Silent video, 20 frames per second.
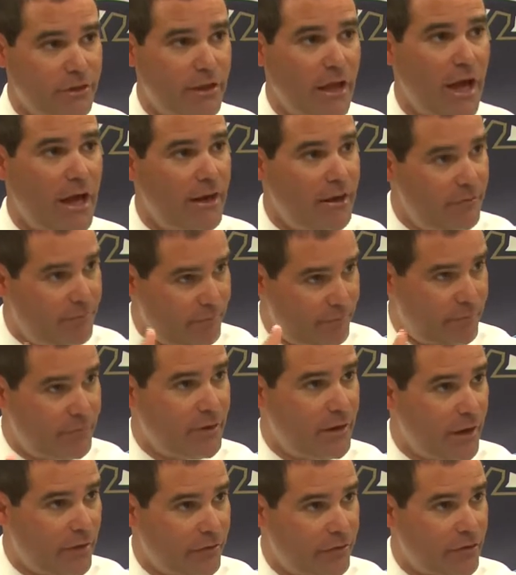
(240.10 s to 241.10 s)
a lot in
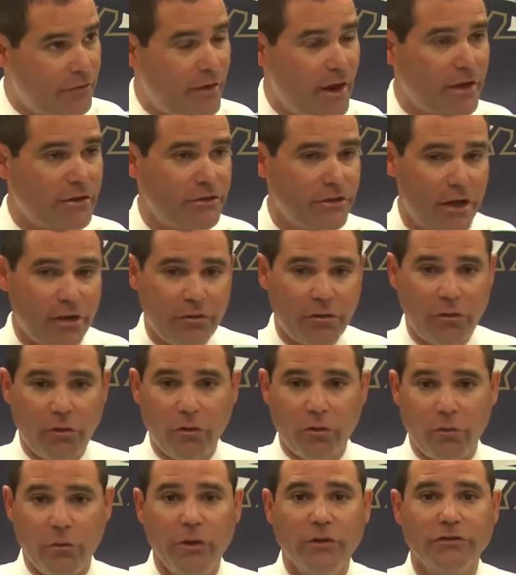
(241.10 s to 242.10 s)
the other direction. I thought
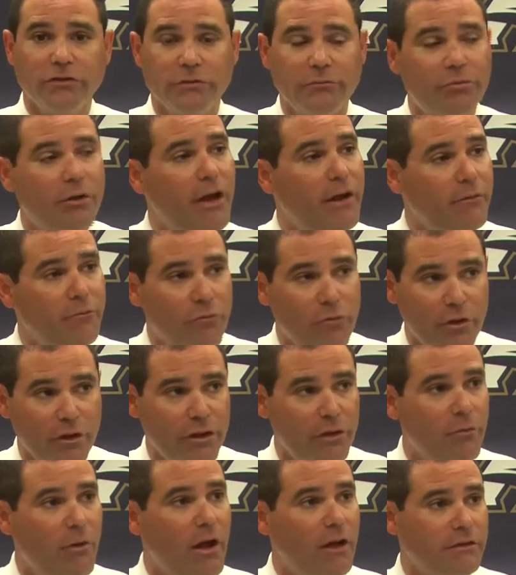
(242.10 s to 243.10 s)
Orrin Wilson played
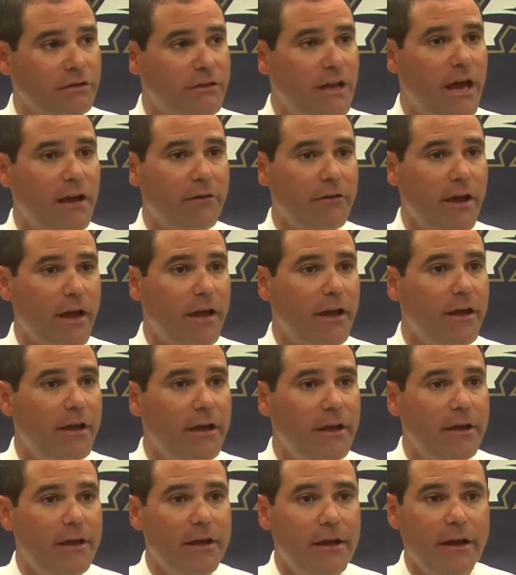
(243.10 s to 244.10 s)
really well Saturday
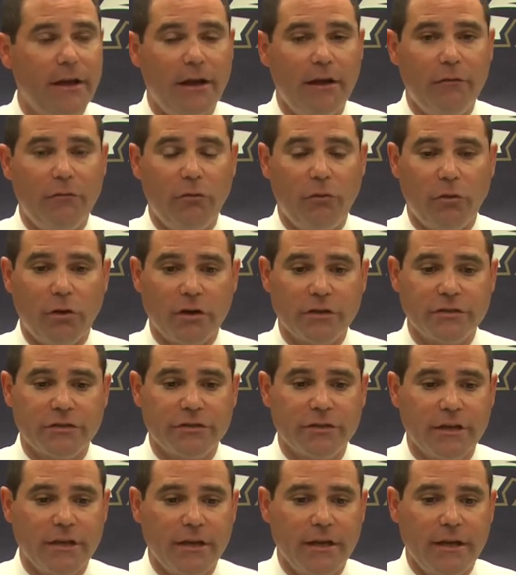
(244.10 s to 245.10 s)
for
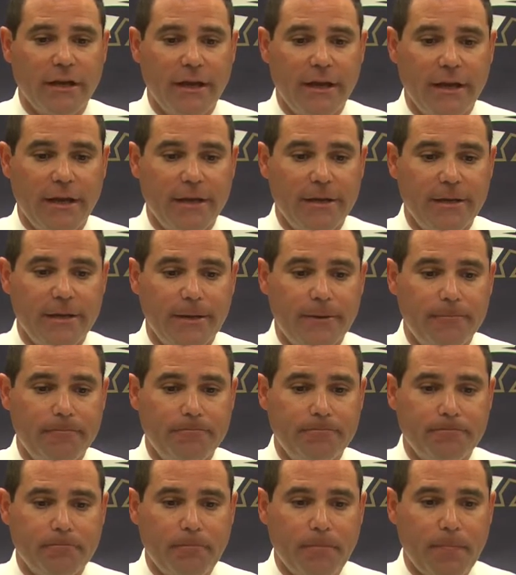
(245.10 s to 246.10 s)
us. And
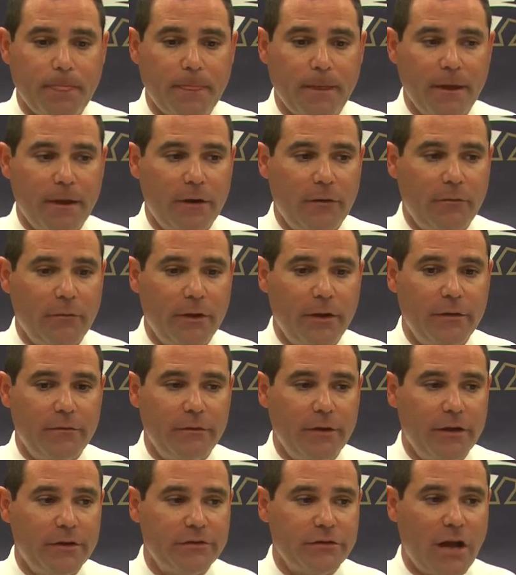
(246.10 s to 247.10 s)

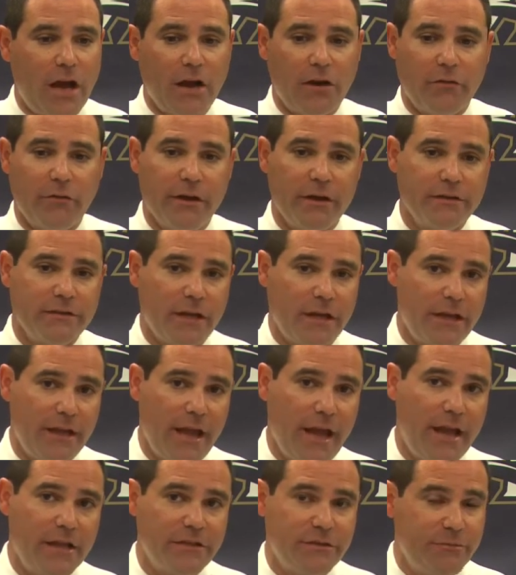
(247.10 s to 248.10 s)
John Griggs on
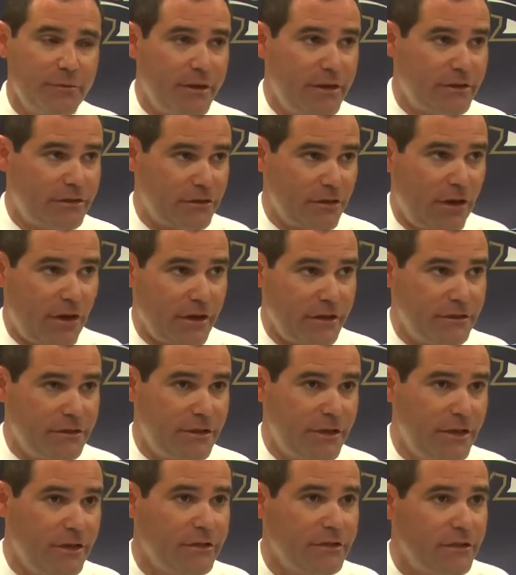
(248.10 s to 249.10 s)
the edge, being as long as
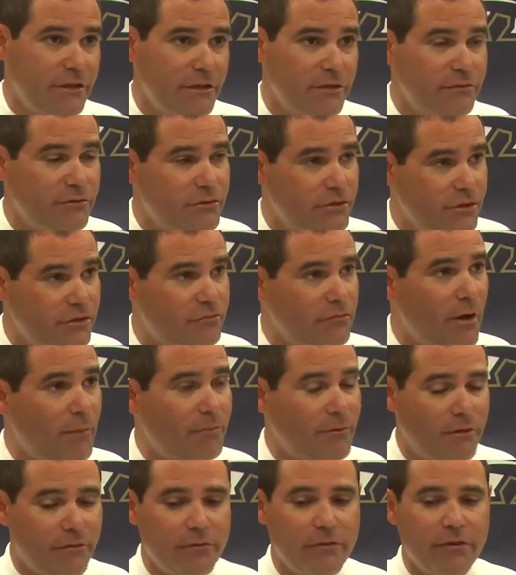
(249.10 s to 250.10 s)
he is, he was
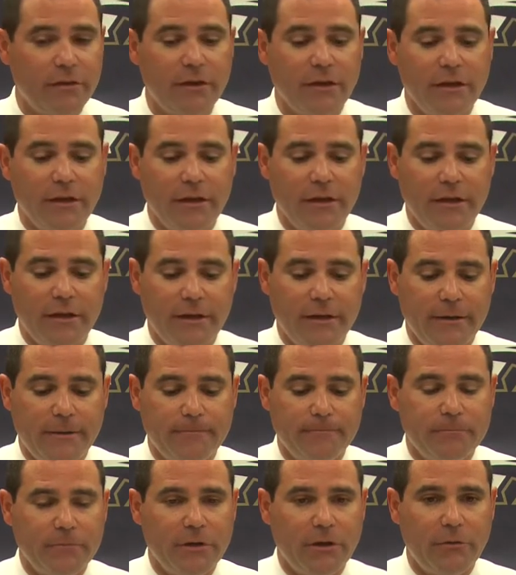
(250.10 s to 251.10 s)
disruptive.
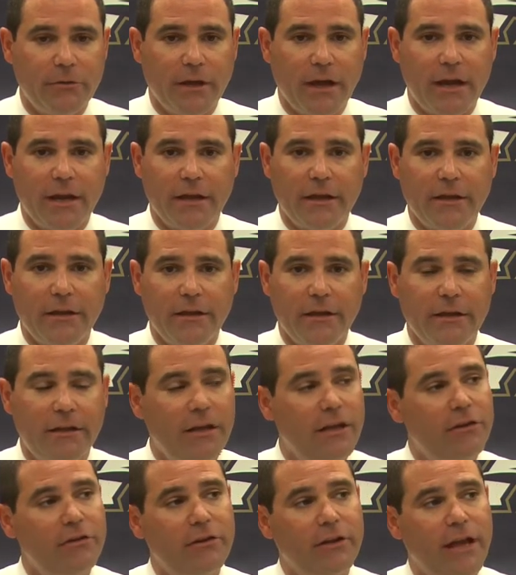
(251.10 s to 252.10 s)
We got to
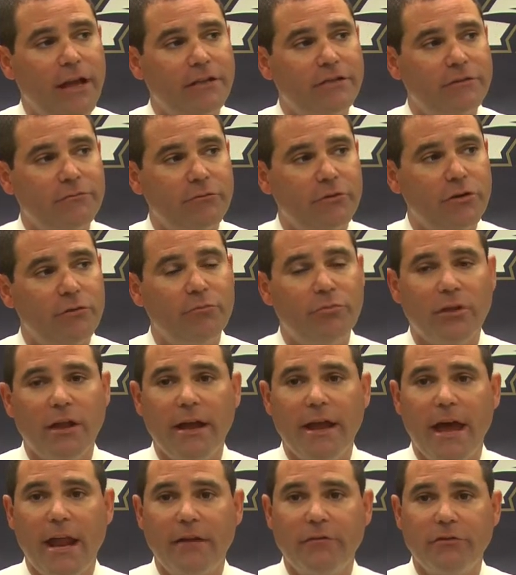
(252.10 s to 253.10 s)
continue to get some good
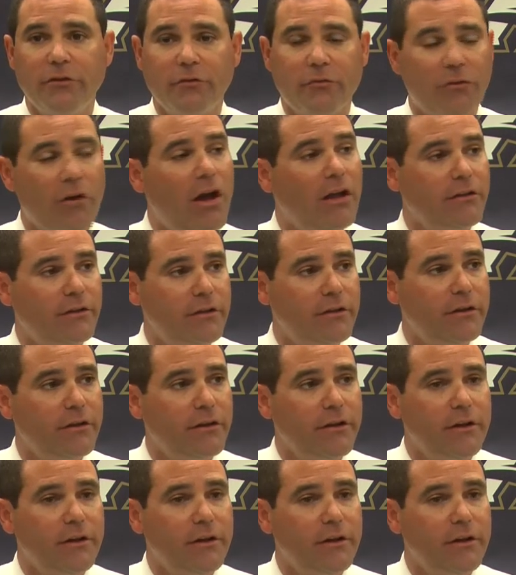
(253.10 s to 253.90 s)
play out of your front